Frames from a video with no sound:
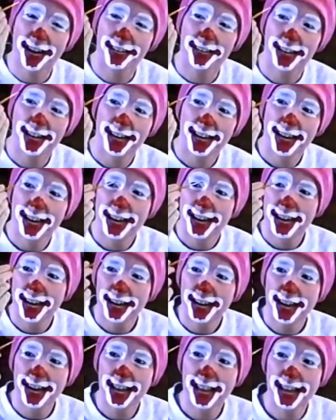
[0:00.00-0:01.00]
out
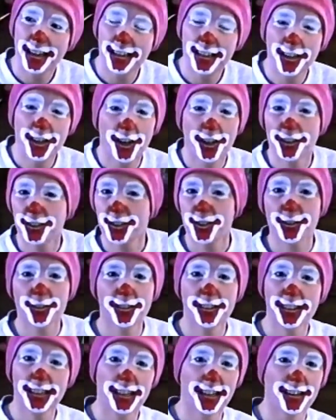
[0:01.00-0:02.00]
kind of like a
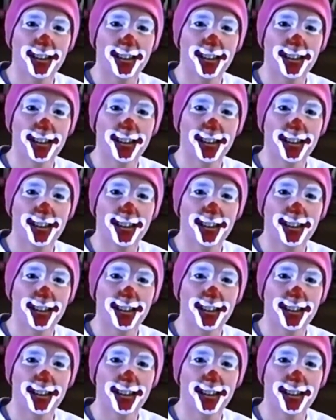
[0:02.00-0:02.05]
cartoon